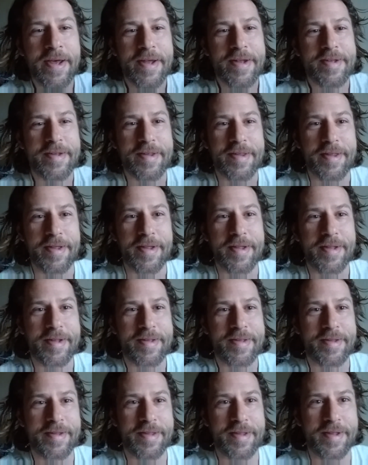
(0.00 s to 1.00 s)
to the
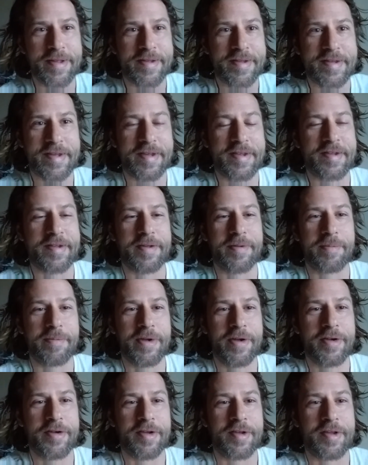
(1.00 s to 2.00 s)
to the system.
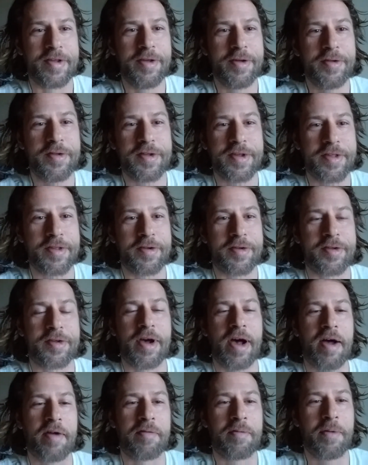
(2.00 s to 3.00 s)
You're just using their
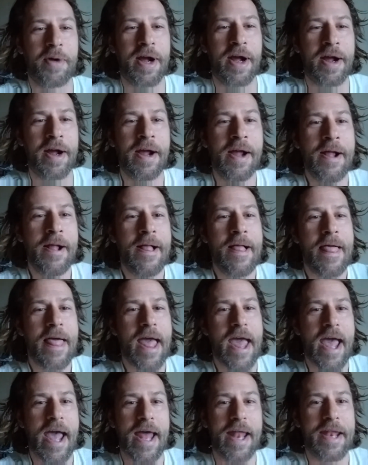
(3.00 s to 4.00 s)
software
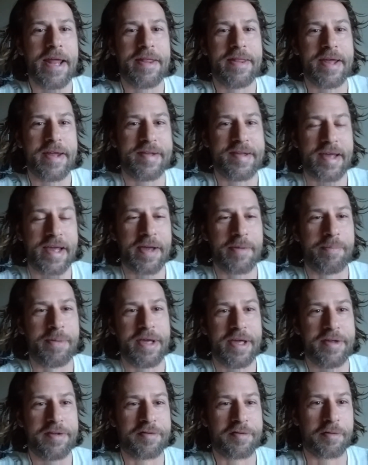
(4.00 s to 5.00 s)
and they take a
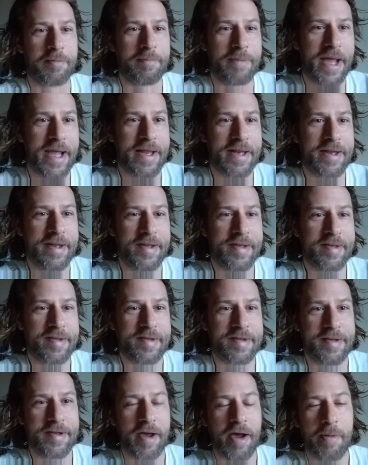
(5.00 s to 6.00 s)
piece for
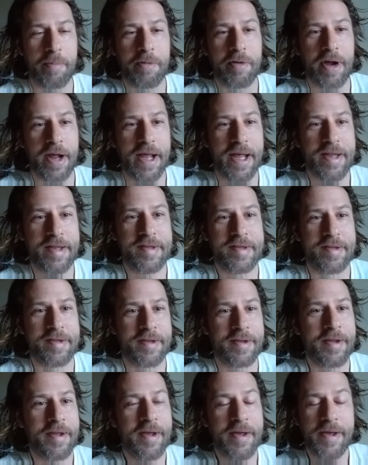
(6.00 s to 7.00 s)
maintenance and upgrades
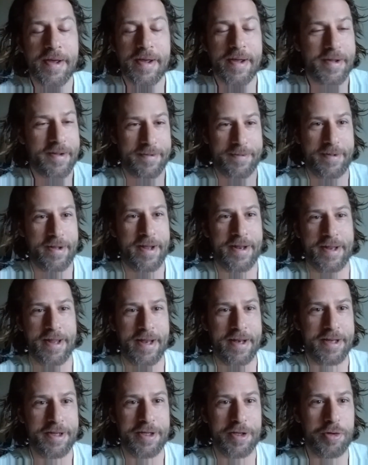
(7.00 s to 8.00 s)
and and
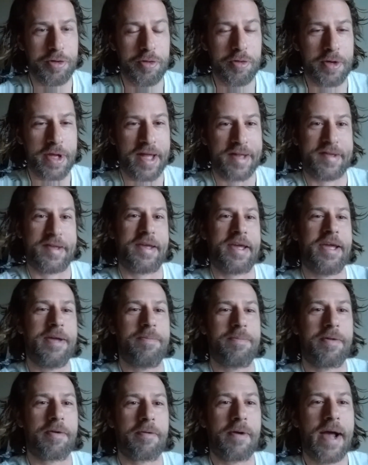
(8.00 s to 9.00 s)
then you get to
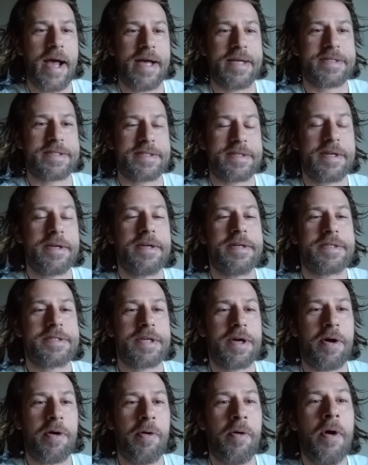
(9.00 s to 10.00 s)
keep the rest.
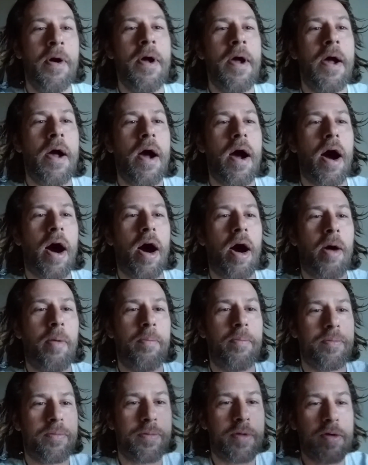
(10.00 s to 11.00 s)
So,
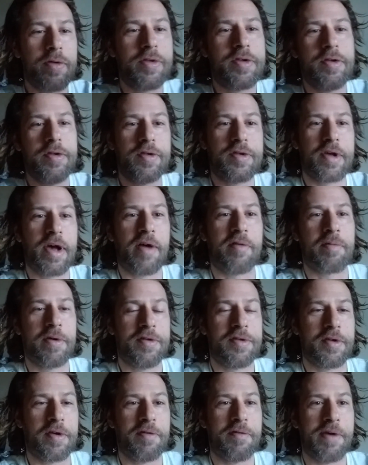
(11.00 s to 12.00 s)
um, those two
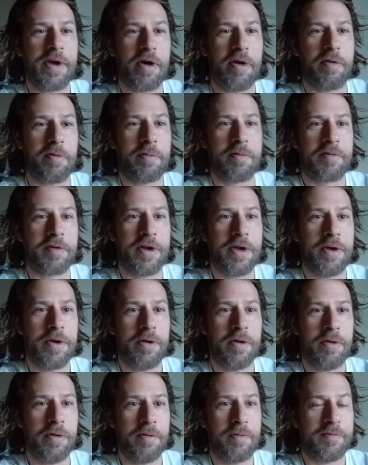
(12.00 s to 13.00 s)
softwares are available for
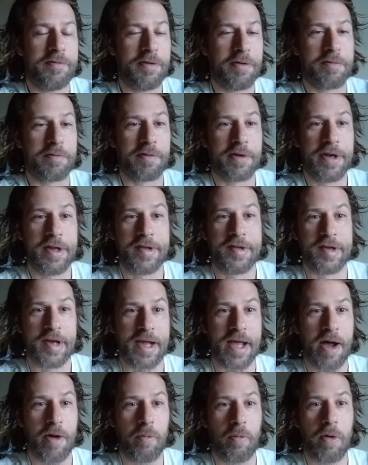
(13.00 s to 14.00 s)
you. Feel free to
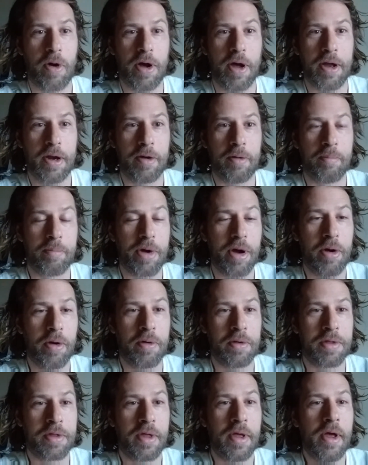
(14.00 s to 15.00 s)
check out one or
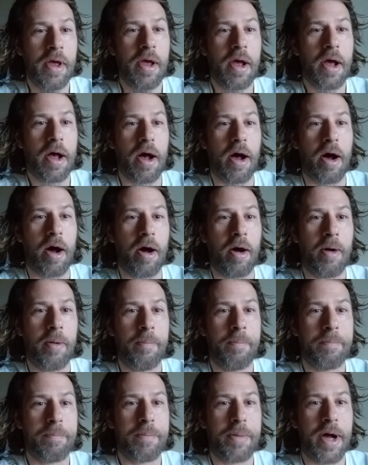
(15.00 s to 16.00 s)
both.
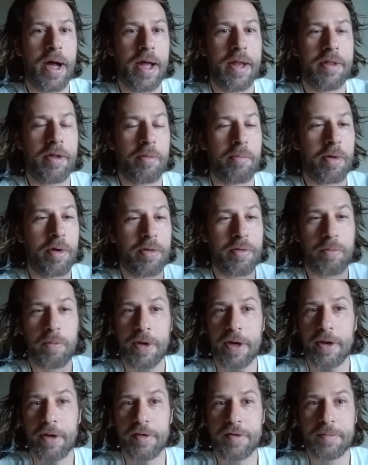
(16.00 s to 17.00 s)
Um, but they're both
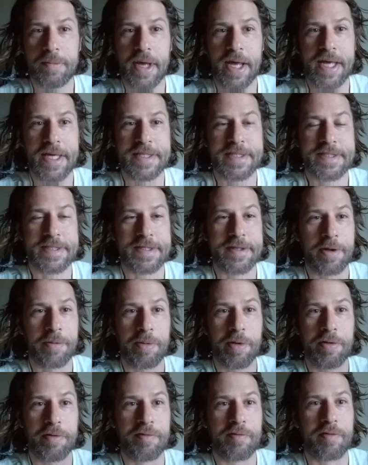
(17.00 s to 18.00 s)
Windows based, they're
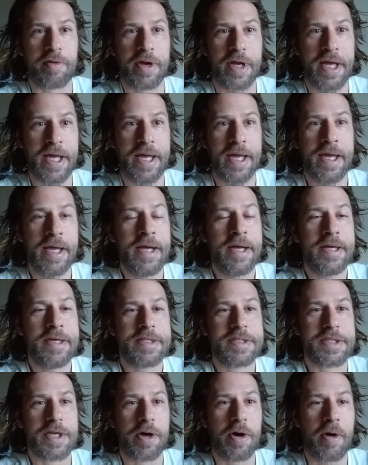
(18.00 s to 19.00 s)
both free.
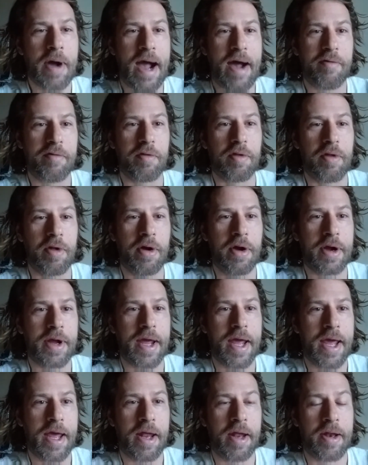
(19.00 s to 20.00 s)
So have a look
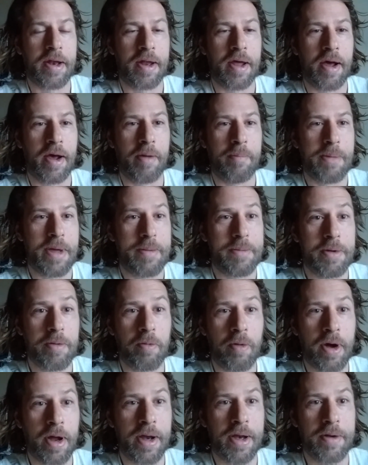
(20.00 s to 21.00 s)
and uh, maybe
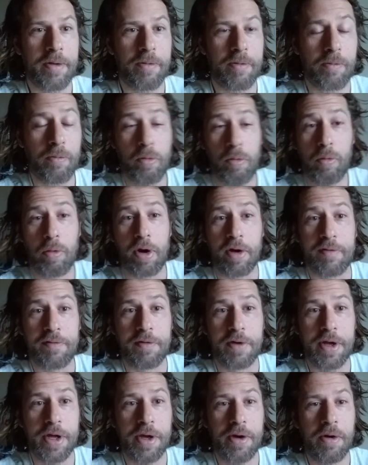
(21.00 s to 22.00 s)
one will work
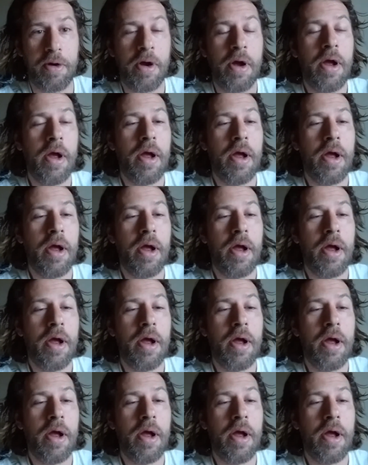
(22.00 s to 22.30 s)
for you